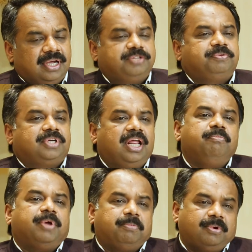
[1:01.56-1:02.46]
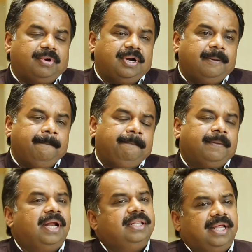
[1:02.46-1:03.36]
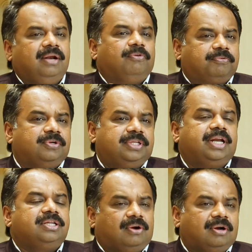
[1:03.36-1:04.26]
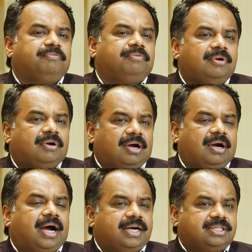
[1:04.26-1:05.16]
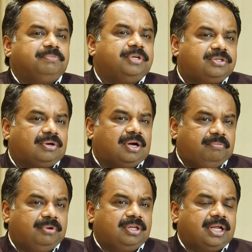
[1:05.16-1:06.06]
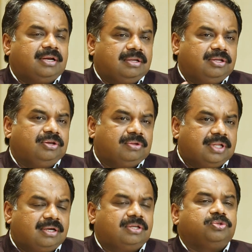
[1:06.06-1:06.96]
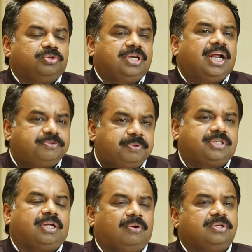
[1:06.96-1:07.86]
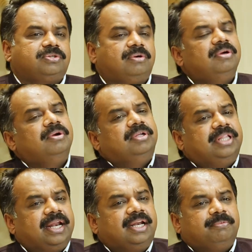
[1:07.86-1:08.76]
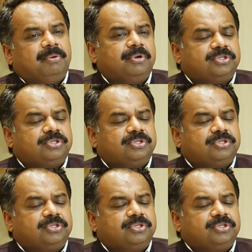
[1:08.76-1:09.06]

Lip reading: especially in paper 1, and then of course there is a lot of art subjects when that that the social aspects are also there in the paper.